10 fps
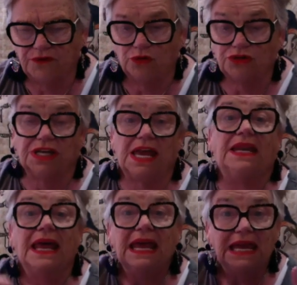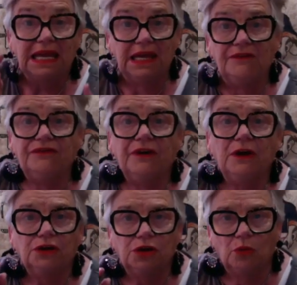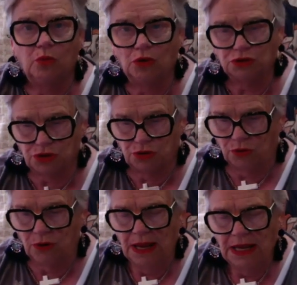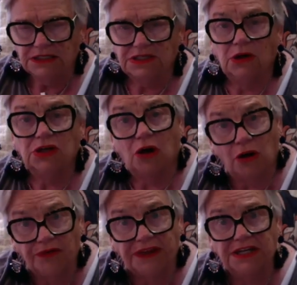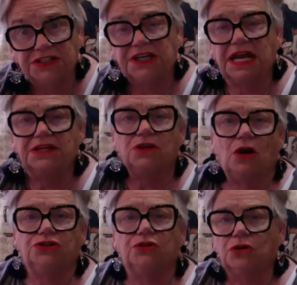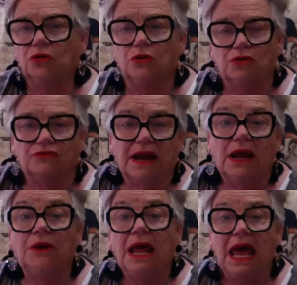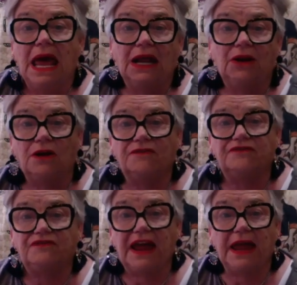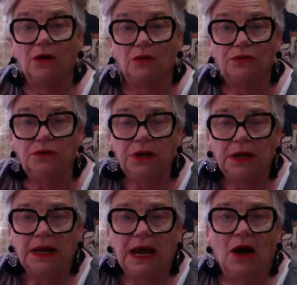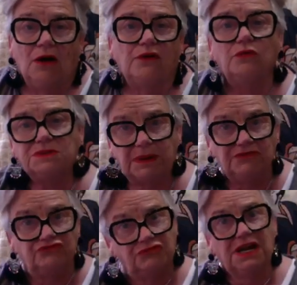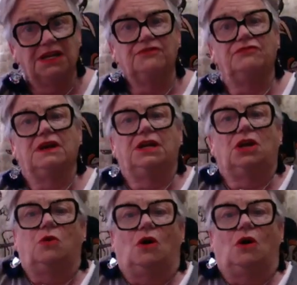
Of course you can, if you want to. So I got on the internet and I took a look around and I found I've always been really, really